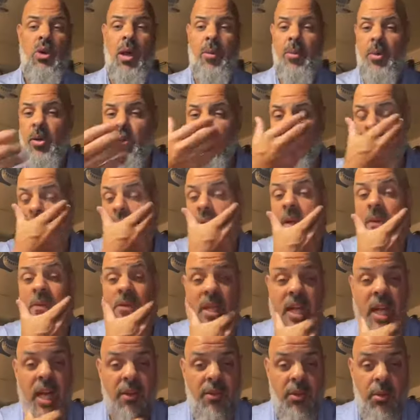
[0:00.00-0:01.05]
trappings, right? If
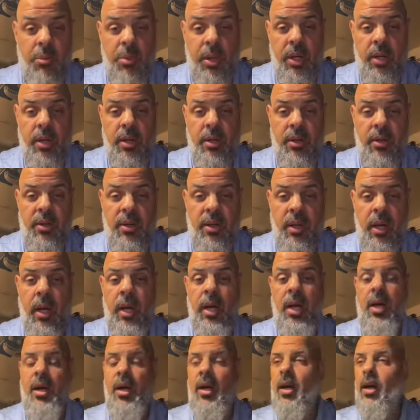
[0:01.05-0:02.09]
they have a beard,
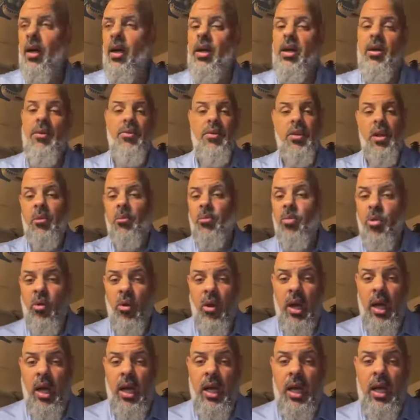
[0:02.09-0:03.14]
if they
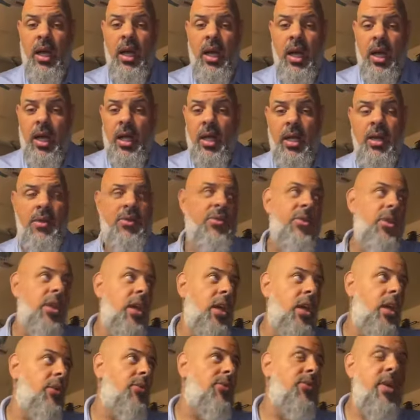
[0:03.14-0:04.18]
pray, if
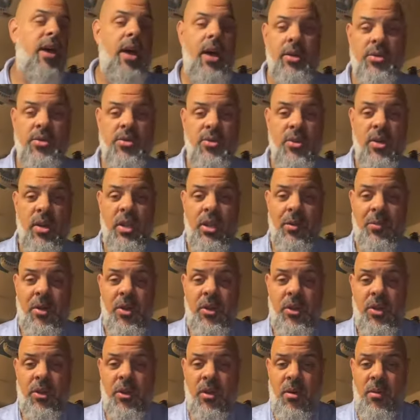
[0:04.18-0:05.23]
they fast during the
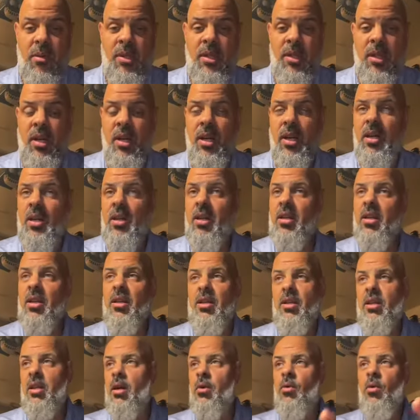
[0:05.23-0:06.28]
month of
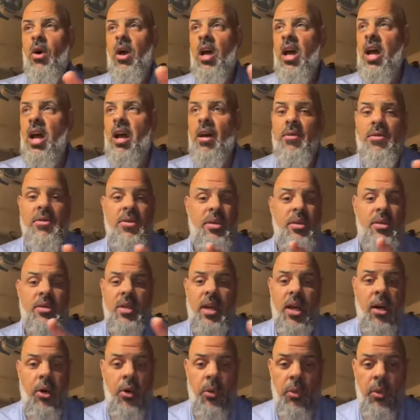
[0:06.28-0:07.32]
Ramadan, they will have these
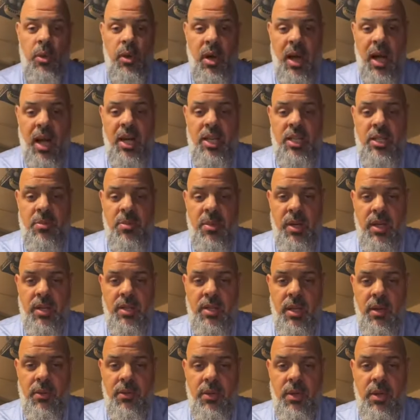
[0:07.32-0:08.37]
outward
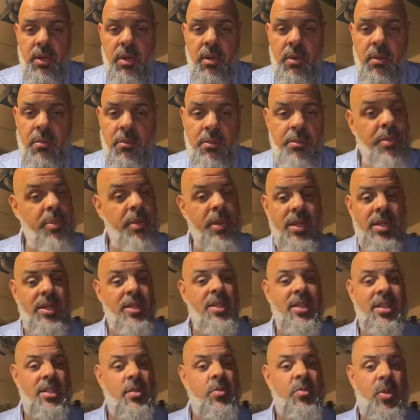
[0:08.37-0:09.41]
aspects of it.
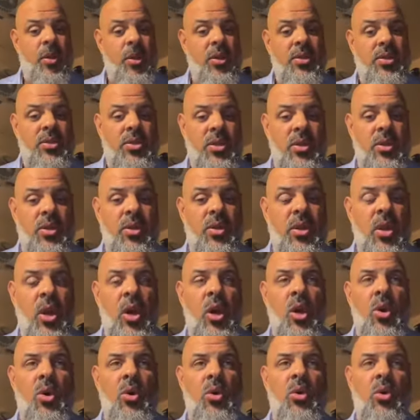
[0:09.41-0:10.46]
But this person
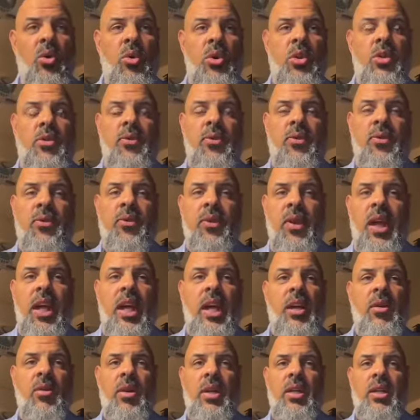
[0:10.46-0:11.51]
who is
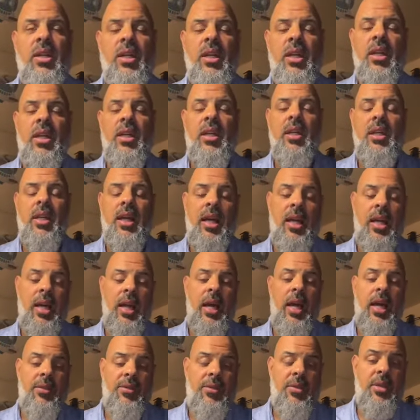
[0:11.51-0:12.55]
flagrant in that
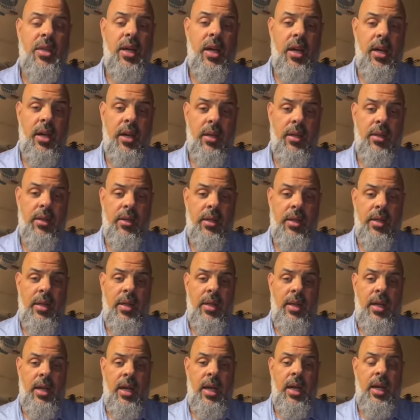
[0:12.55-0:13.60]
lifestyle
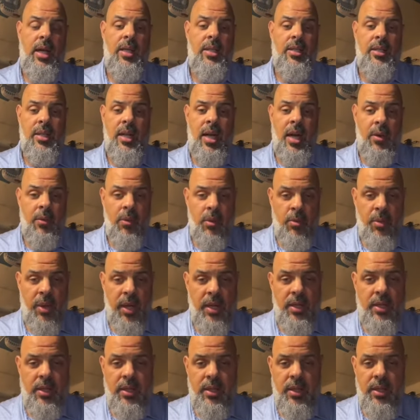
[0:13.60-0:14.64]
and is not
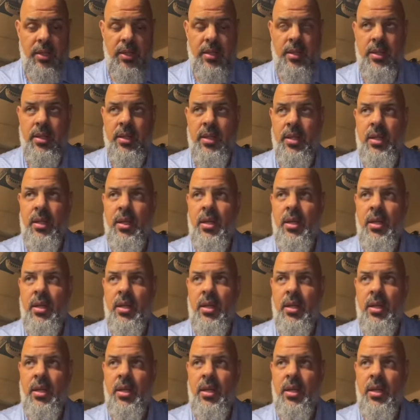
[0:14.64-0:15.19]
repentant,